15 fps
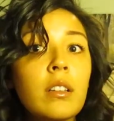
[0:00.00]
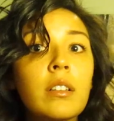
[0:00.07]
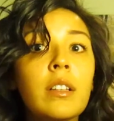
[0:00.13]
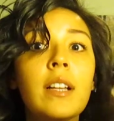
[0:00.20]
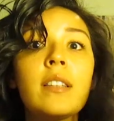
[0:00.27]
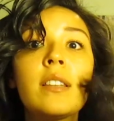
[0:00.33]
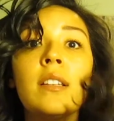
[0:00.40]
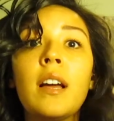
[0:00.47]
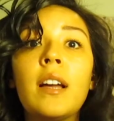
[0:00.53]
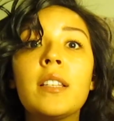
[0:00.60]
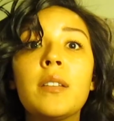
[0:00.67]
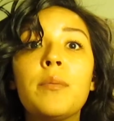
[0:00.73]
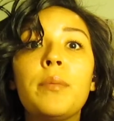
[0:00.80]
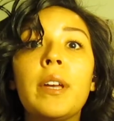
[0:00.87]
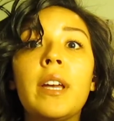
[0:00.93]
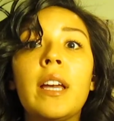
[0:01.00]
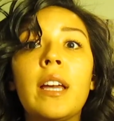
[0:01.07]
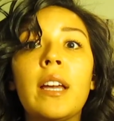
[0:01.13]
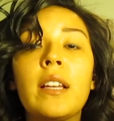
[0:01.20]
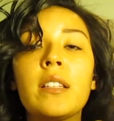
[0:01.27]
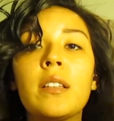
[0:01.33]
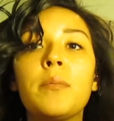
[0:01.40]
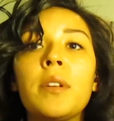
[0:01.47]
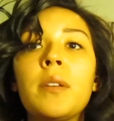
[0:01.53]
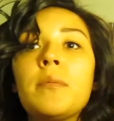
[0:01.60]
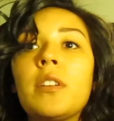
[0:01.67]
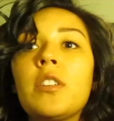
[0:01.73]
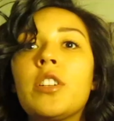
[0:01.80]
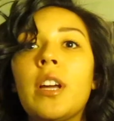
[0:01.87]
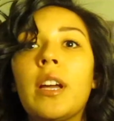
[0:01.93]
it's nice and big, and sometimes
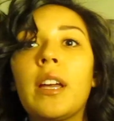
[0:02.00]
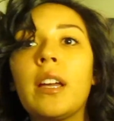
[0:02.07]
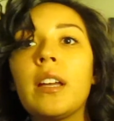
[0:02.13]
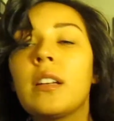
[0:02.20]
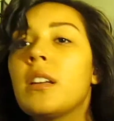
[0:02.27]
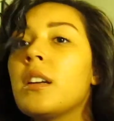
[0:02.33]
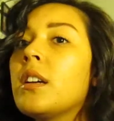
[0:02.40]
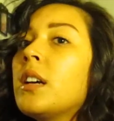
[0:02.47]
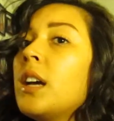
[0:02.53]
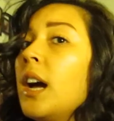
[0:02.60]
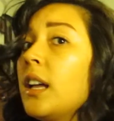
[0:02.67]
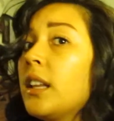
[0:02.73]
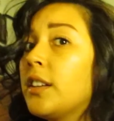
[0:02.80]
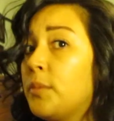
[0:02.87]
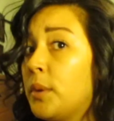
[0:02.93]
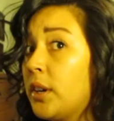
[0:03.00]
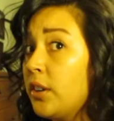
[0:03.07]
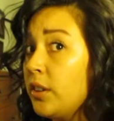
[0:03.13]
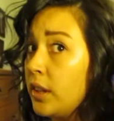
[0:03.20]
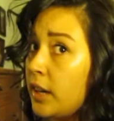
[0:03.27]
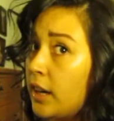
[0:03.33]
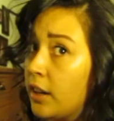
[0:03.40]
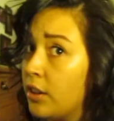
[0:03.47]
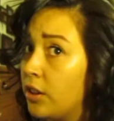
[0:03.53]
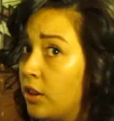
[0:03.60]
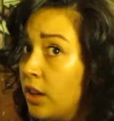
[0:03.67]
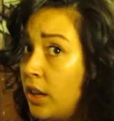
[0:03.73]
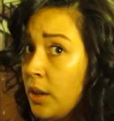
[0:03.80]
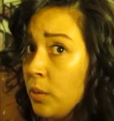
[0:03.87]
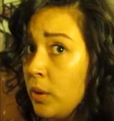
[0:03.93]
I check it. I leave my curling iron
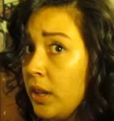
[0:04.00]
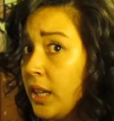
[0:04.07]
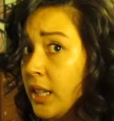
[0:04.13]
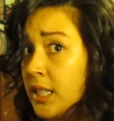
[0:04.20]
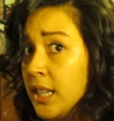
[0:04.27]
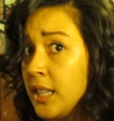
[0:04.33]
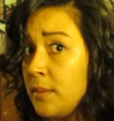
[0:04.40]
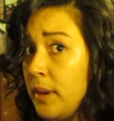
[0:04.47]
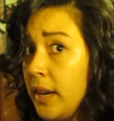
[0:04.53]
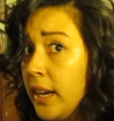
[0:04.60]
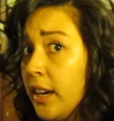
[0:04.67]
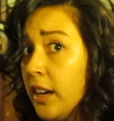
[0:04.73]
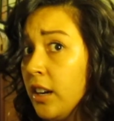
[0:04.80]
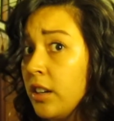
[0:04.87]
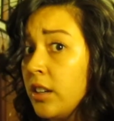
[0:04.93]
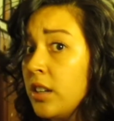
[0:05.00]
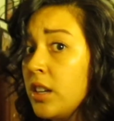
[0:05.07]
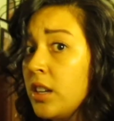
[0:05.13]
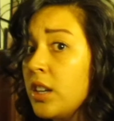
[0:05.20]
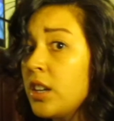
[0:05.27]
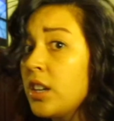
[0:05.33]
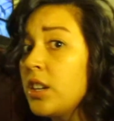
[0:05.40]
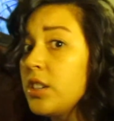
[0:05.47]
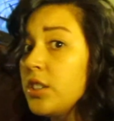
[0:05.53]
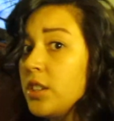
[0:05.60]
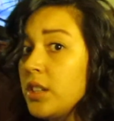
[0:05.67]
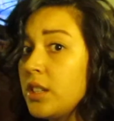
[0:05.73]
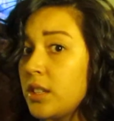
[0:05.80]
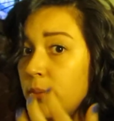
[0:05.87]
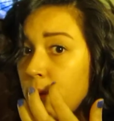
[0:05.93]
on while I tease my hair
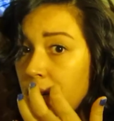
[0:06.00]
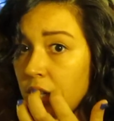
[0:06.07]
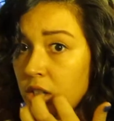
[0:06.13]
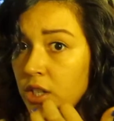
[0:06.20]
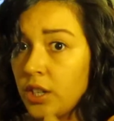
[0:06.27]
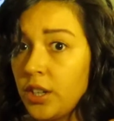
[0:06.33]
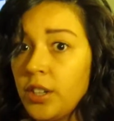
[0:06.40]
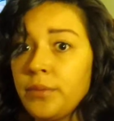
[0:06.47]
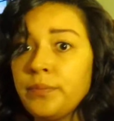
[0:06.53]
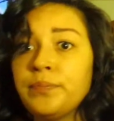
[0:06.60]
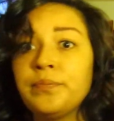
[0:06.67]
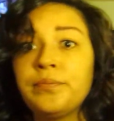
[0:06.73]
just to make sure